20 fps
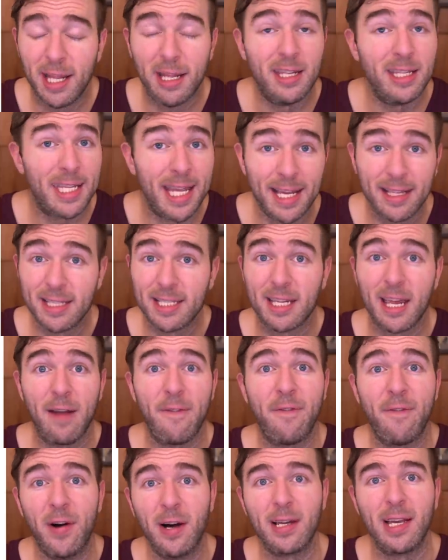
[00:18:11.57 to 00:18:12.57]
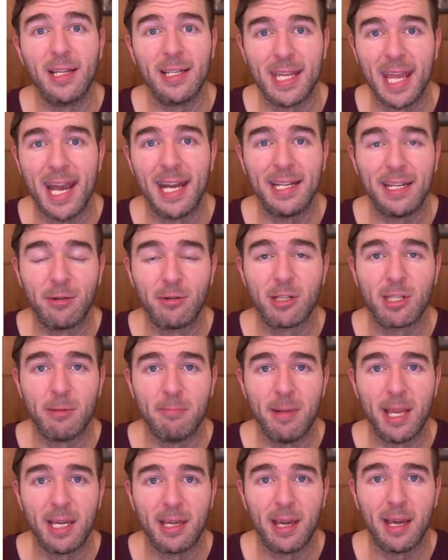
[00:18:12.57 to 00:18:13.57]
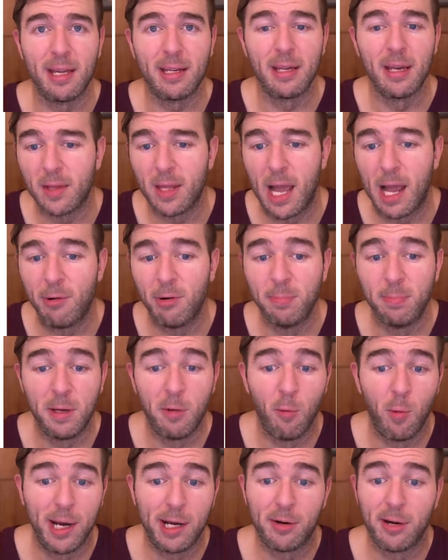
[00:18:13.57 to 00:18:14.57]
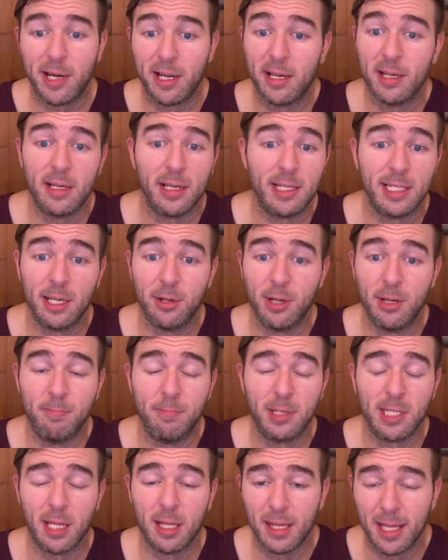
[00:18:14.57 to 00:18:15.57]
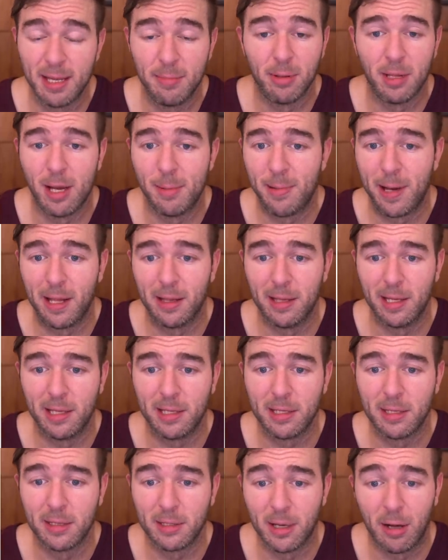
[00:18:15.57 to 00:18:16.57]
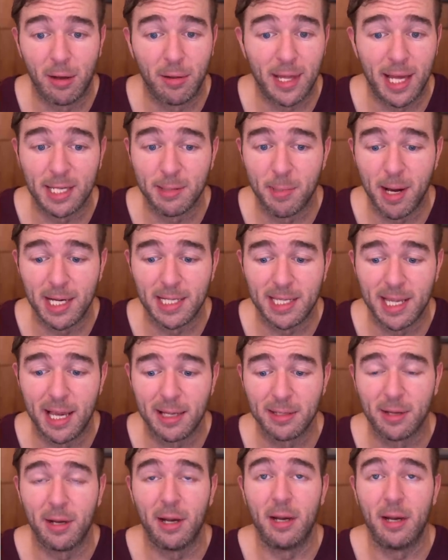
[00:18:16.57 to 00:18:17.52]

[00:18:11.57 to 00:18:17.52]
didn't take this guy fucking 10 years to make it. I would be wary until he puts a label up, at least. So that's my stance